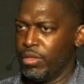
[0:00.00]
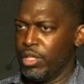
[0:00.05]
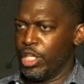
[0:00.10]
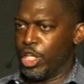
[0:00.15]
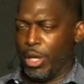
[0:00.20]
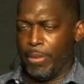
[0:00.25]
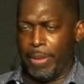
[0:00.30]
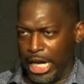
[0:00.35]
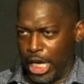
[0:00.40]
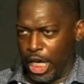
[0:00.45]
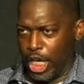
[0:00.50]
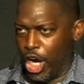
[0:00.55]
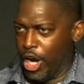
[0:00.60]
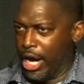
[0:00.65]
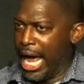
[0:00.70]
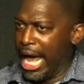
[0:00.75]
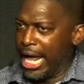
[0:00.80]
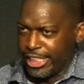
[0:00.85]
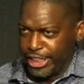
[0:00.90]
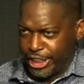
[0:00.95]
You better learn
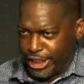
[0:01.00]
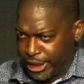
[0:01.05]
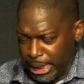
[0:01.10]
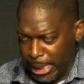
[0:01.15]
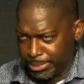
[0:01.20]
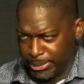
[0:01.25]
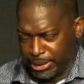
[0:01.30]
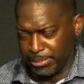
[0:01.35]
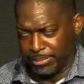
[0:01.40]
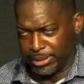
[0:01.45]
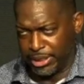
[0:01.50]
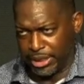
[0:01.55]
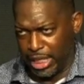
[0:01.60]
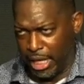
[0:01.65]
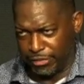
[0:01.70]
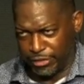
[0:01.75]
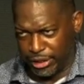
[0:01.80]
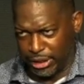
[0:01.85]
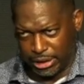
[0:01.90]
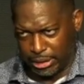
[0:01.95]
how to ship some
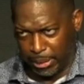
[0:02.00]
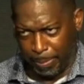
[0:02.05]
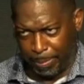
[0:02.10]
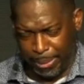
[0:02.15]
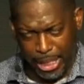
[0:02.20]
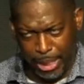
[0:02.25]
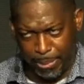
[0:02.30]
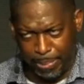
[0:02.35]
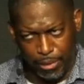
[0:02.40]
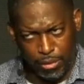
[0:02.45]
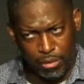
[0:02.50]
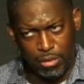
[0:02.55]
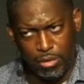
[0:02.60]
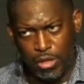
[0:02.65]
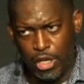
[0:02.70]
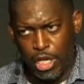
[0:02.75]
stuff to some people.